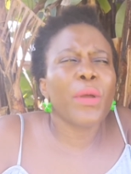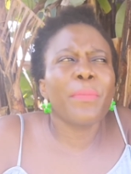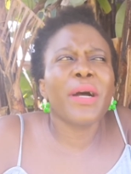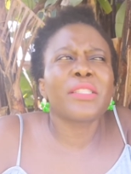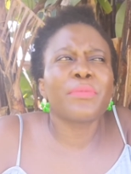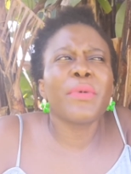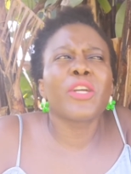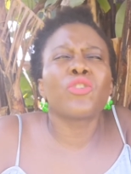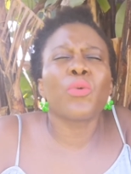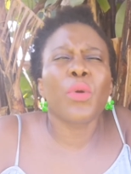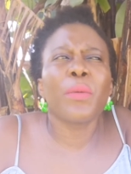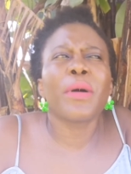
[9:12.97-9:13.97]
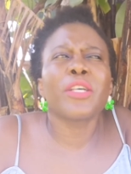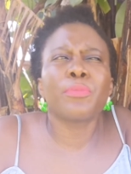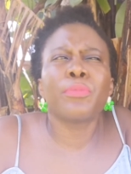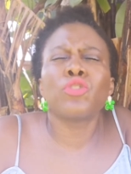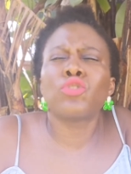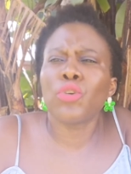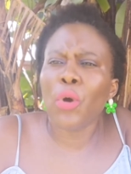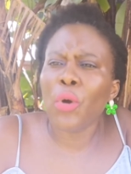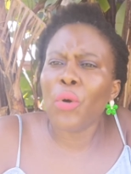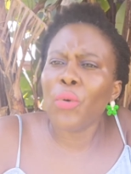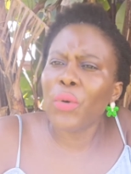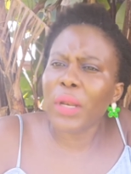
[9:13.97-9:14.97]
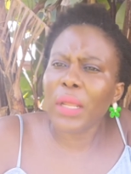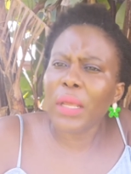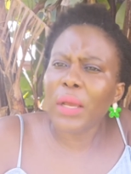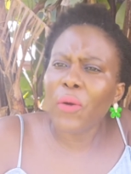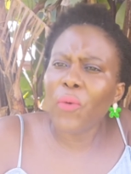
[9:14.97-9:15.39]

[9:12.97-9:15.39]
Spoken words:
must be sure, Uri,